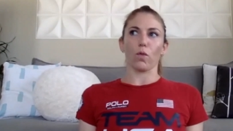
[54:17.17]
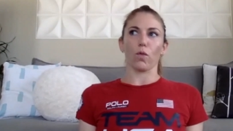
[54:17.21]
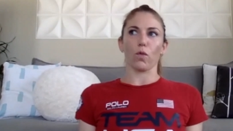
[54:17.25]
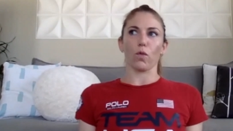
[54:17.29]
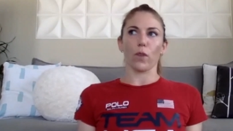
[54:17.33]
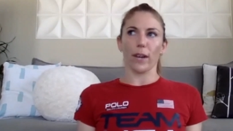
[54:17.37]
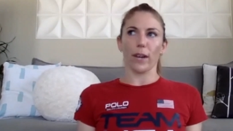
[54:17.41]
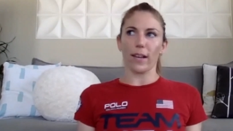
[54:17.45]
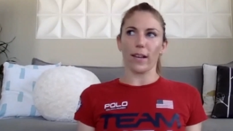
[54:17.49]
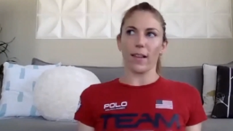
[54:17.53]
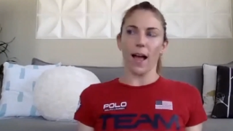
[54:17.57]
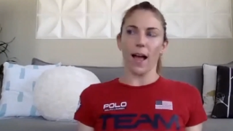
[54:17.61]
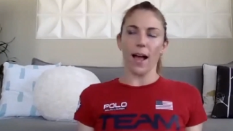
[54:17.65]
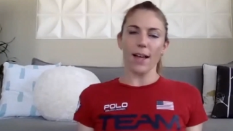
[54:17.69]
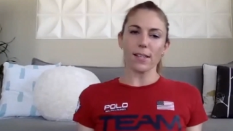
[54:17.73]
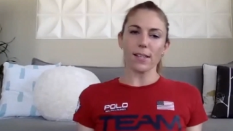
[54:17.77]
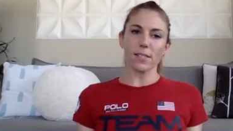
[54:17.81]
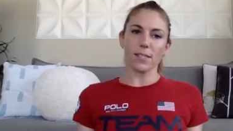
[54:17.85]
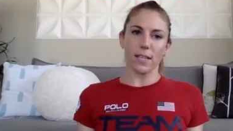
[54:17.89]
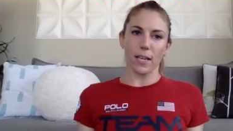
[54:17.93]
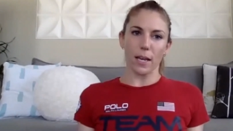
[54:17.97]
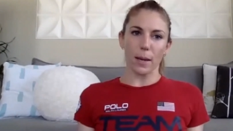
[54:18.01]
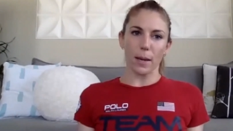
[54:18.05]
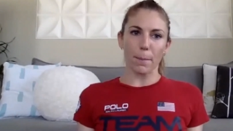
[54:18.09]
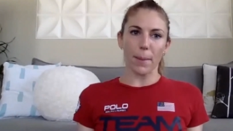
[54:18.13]
realize
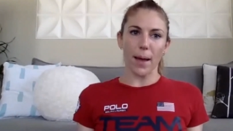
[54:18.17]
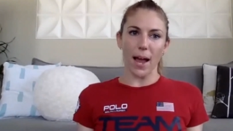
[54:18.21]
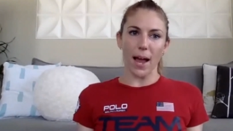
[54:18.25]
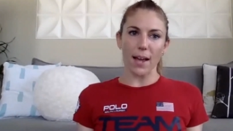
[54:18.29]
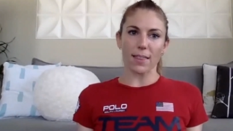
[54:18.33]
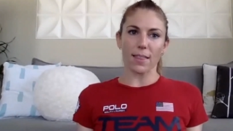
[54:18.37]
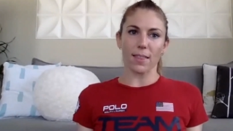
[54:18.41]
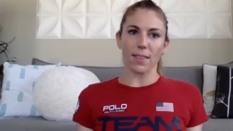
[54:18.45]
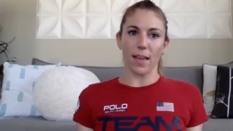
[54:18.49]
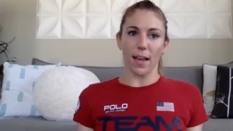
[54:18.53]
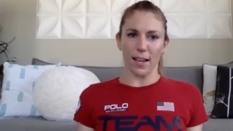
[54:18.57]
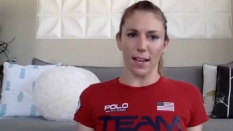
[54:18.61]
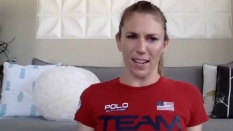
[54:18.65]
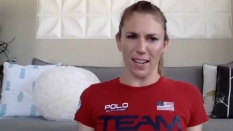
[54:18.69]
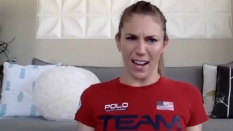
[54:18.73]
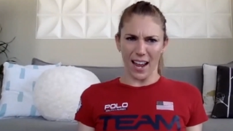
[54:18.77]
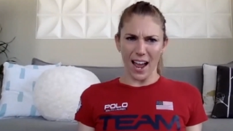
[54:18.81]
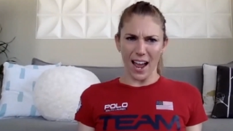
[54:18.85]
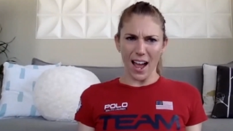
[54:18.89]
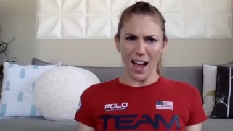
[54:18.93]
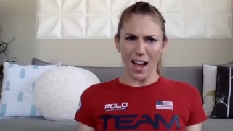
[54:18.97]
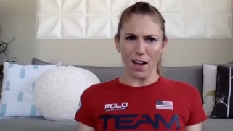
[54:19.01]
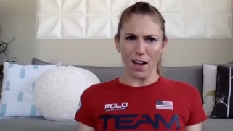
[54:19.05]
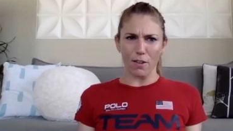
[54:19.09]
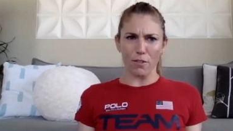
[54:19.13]
the impact that can
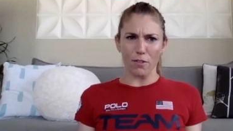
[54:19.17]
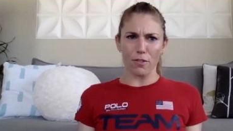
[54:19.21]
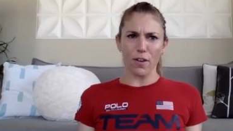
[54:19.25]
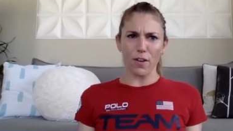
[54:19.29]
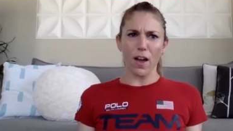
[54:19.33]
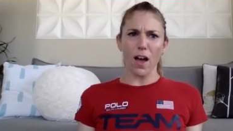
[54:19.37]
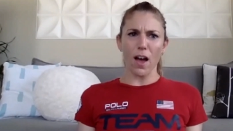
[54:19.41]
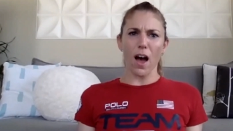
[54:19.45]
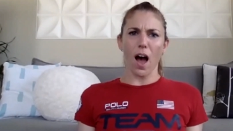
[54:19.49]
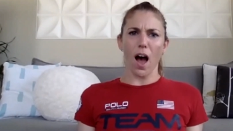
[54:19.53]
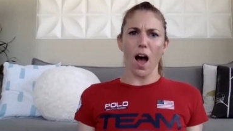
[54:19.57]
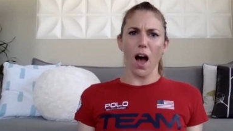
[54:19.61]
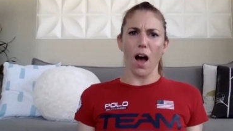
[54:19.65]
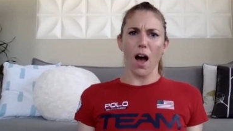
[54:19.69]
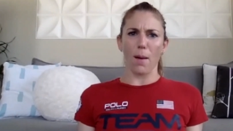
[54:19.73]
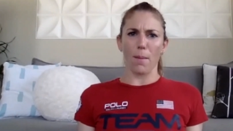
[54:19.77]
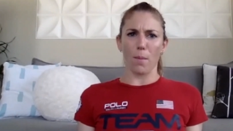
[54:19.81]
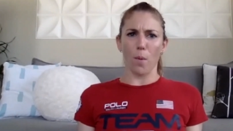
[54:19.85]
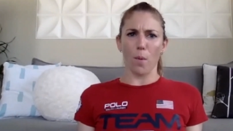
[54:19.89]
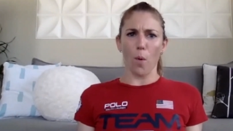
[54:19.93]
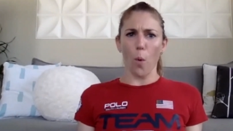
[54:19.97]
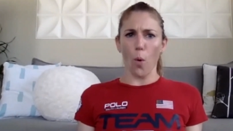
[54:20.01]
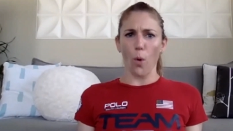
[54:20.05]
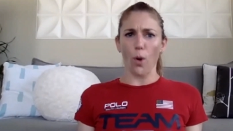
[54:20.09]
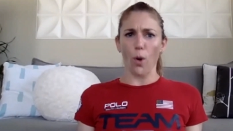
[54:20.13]
have,
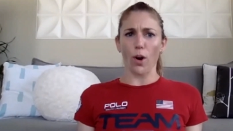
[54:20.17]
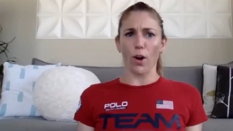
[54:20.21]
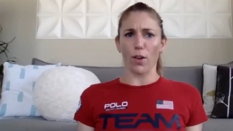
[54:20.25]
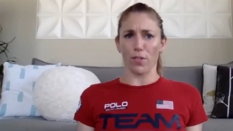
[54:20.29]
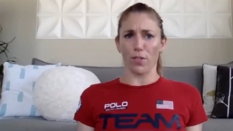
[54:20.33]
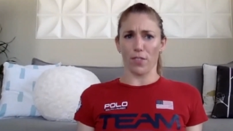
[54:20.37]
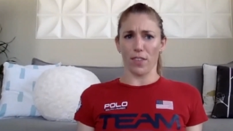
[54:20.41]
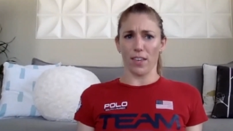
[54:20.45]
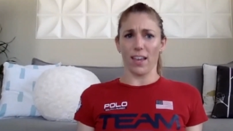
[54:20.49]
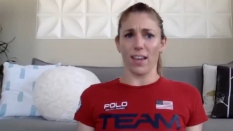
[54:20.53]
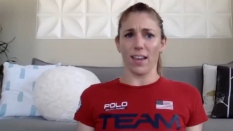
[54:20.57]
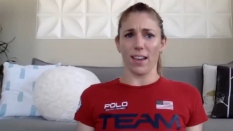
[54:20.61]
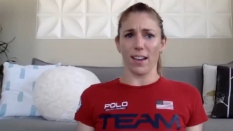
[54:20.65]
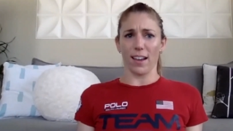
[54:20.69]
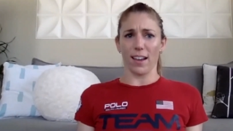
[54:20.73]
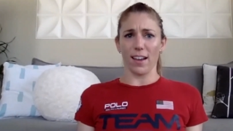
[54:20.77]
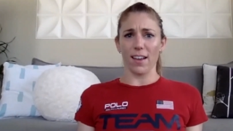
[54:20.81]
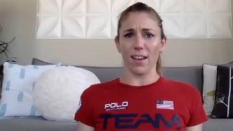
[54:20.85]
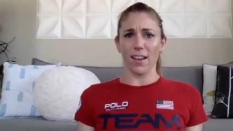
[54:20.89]
or the